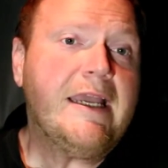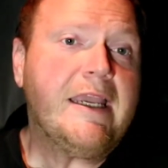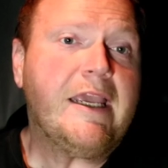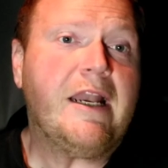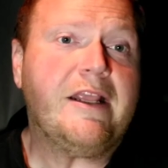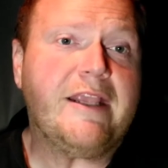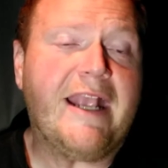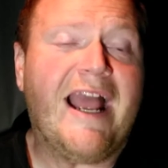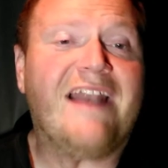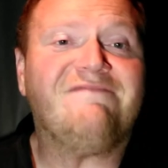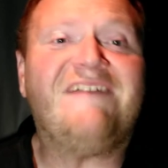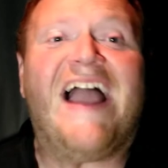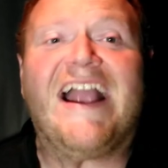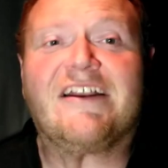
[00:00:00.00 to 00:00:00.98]
you know, you got
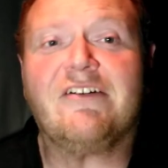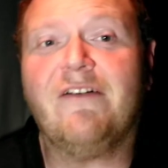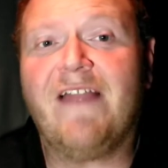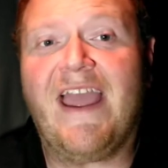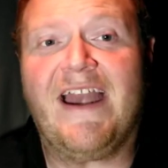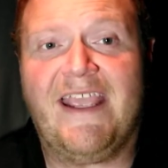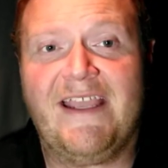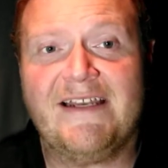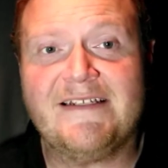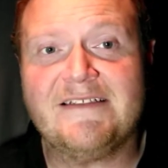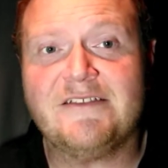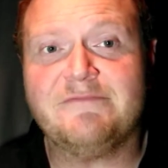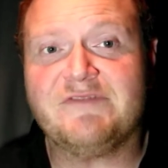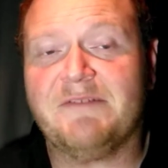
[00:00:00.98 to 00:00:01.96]
to factor that in.
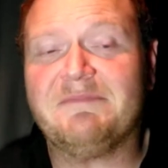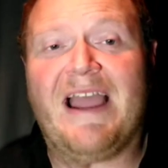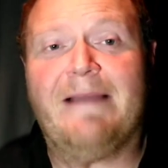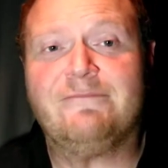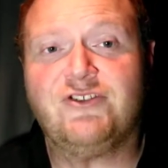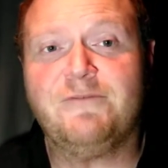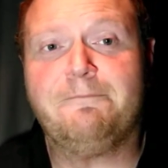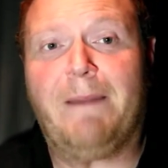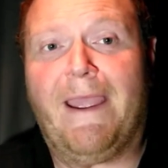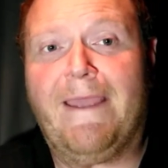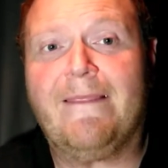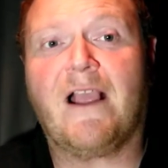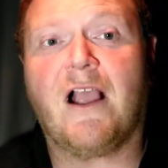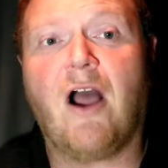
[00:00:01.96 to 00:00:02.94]
Sometimes you
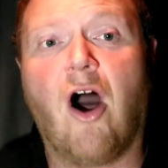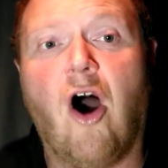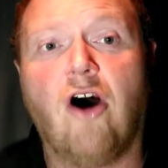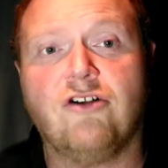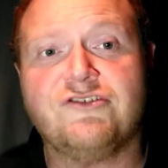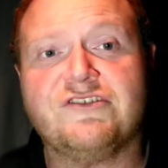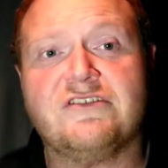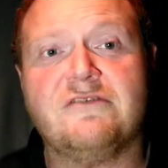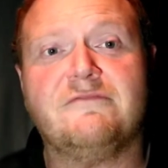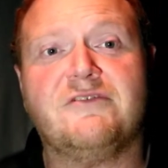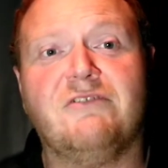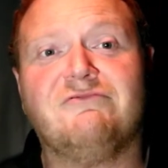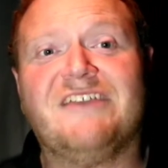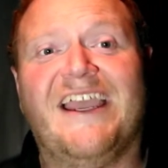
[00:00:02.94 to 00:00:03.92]
pay the cost
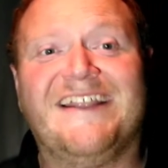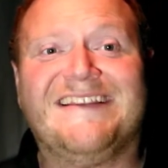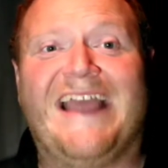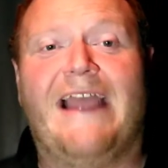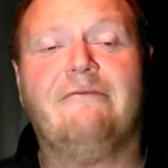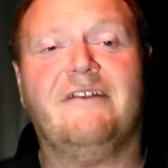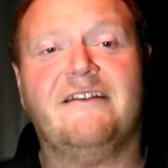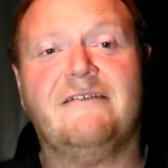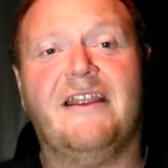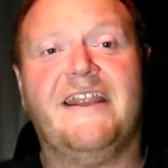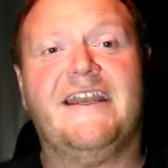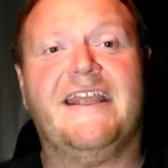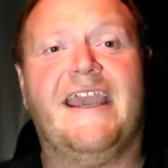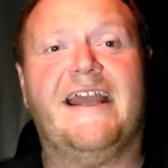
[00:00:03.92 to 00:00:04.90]
to take that
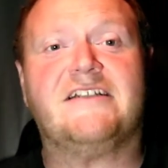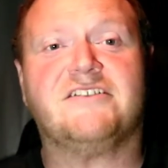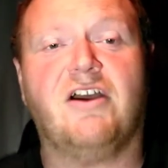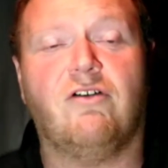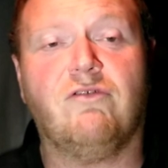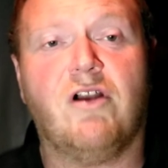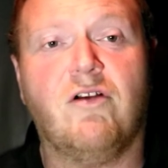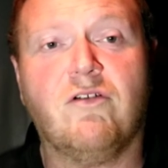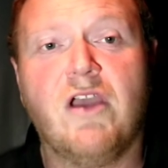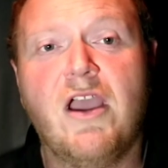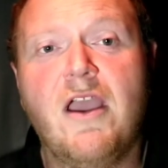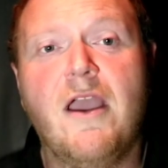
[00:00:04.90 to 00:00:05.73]
Indiana toll road.